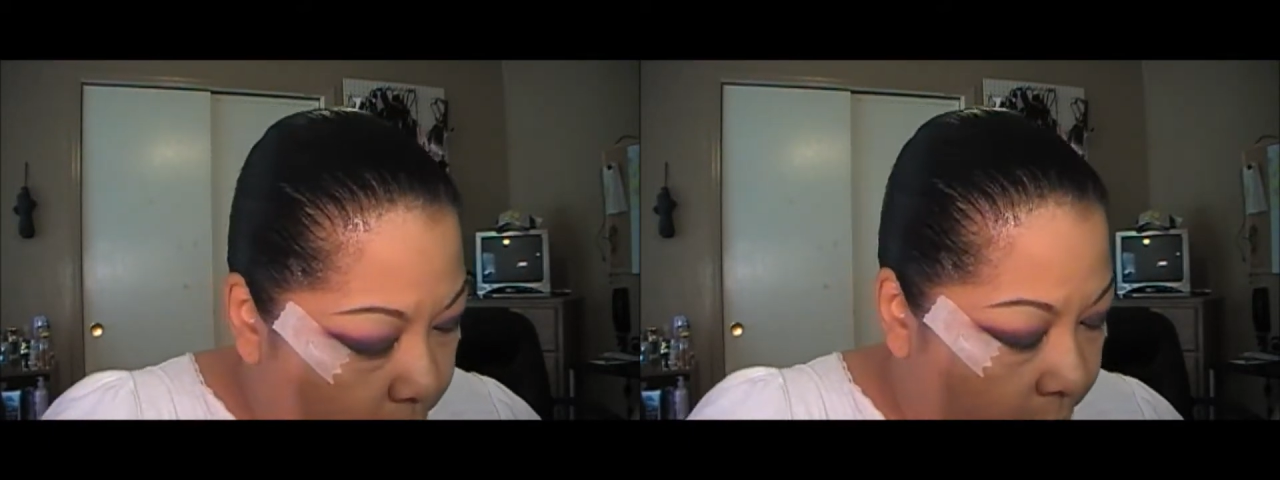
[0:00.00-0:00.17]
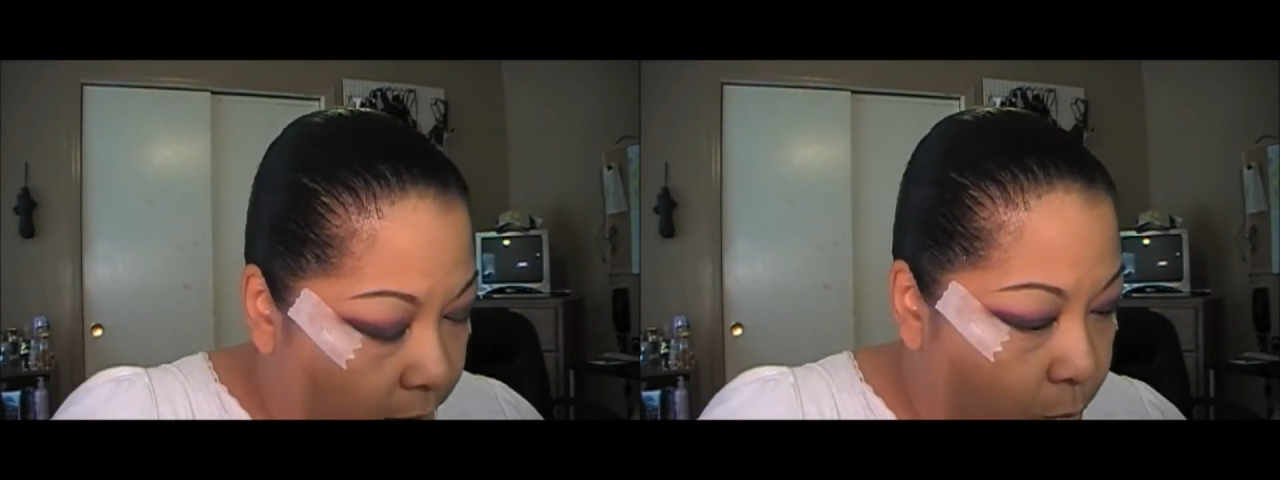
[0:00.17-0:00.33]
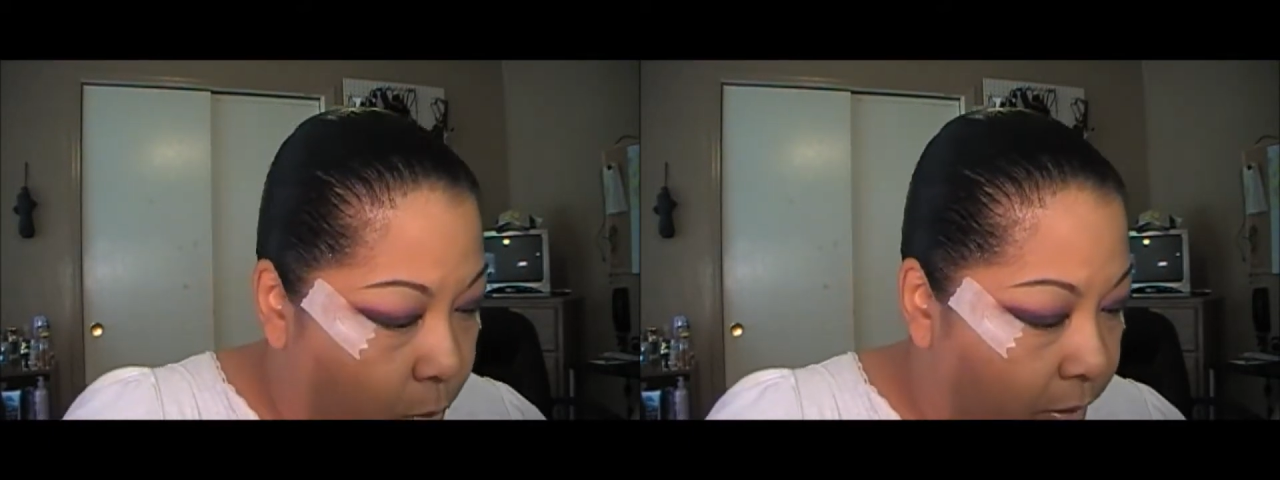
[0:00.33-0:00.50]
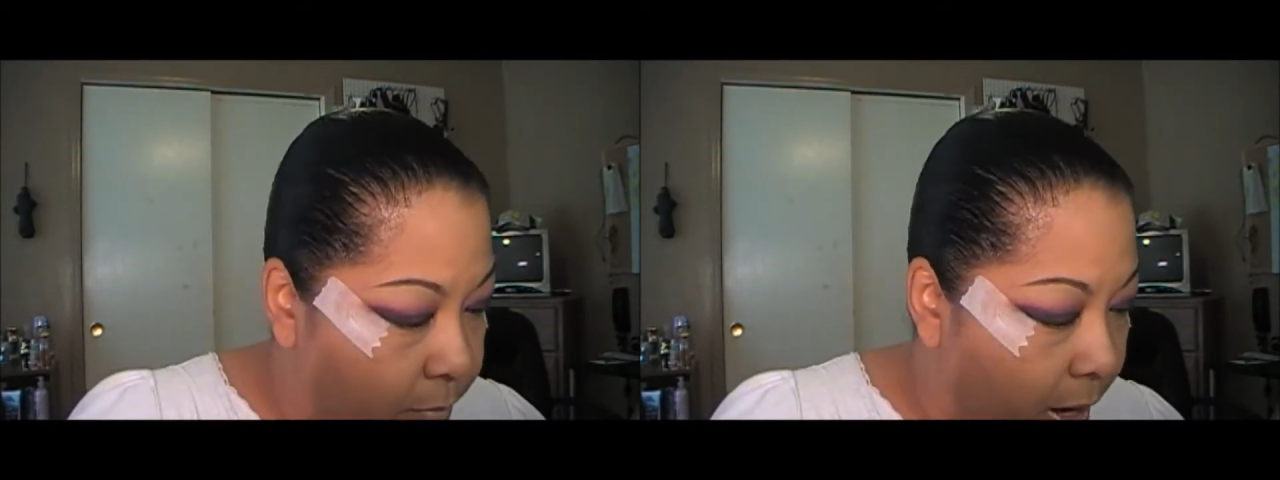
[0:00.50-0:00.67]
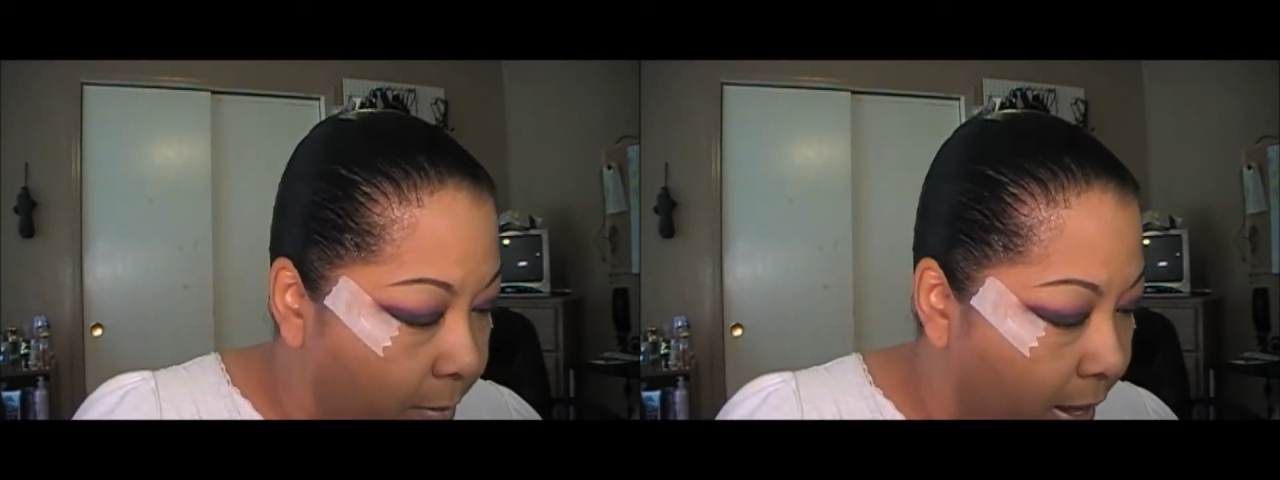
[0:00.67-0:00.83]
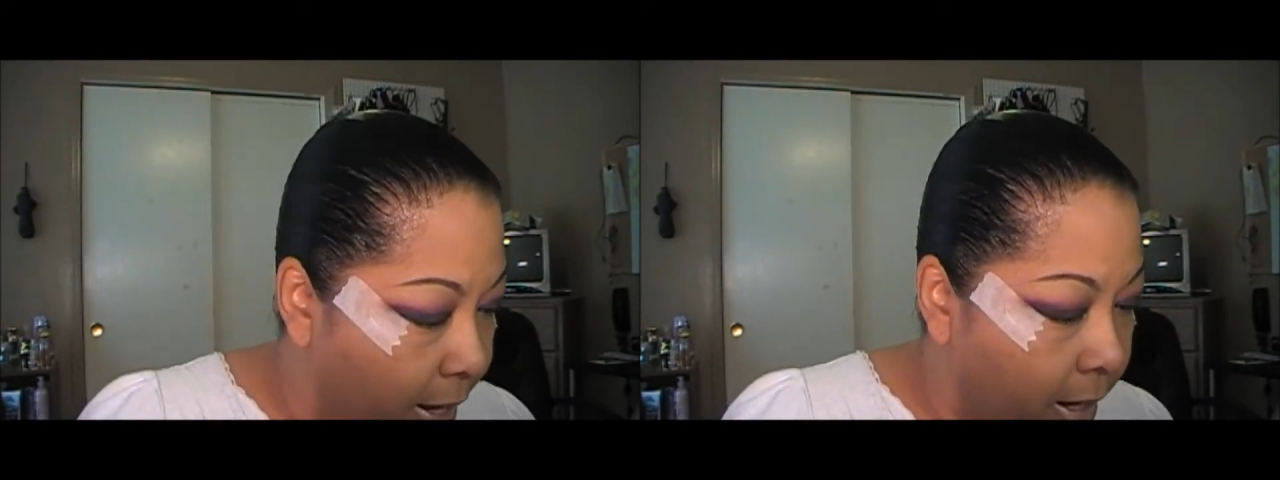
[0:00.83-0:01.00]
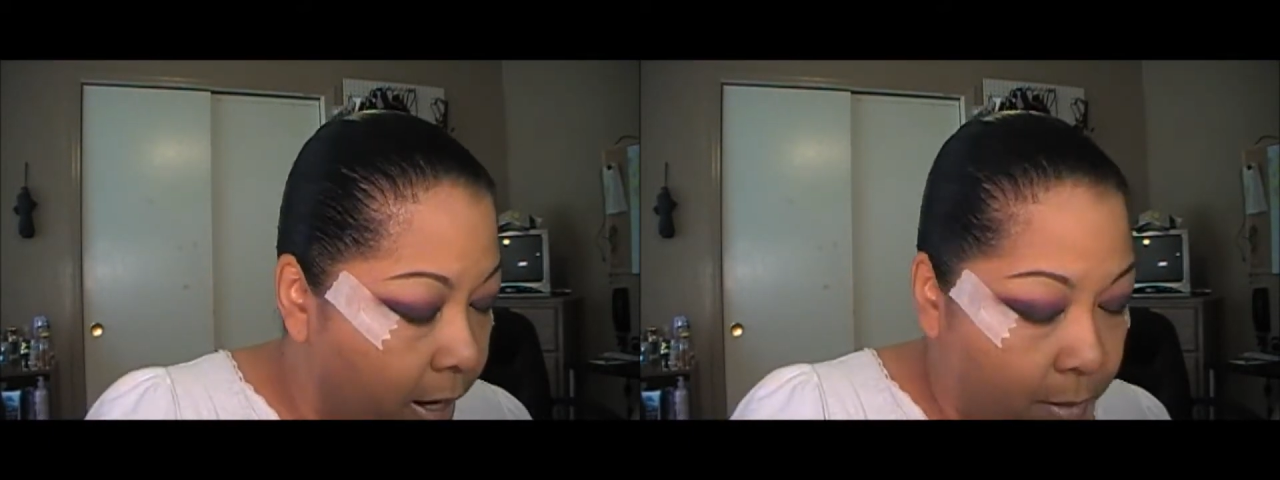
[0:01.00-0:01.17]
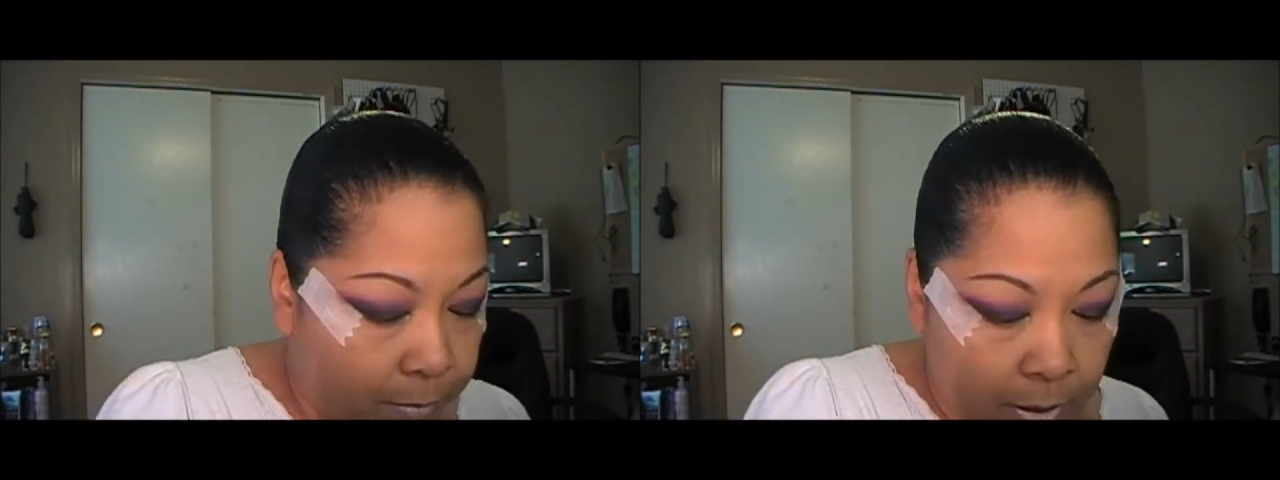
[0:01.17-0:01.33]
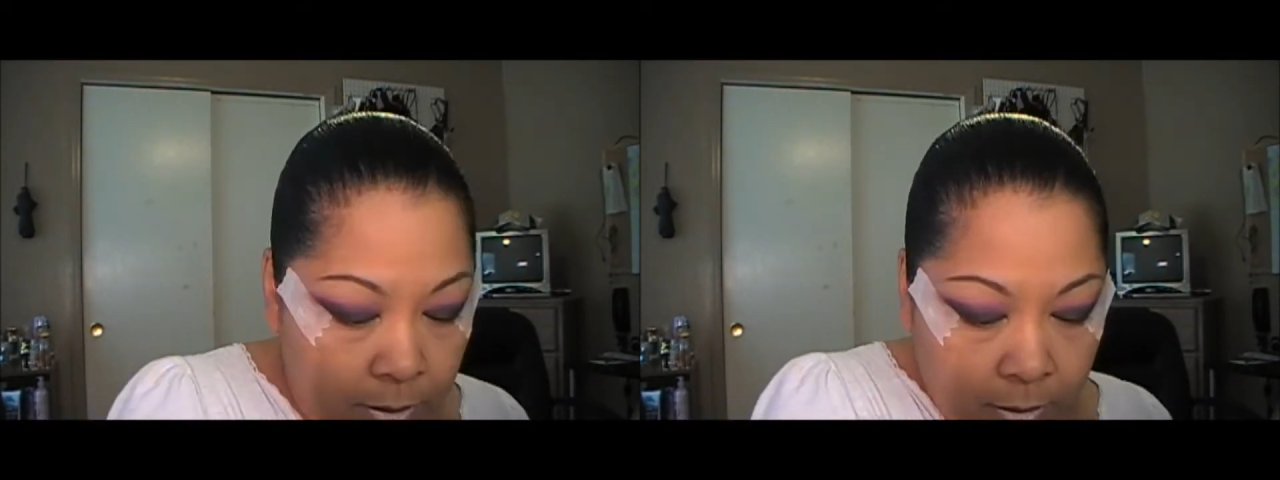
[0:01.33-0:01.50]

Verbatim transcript: in with my makeup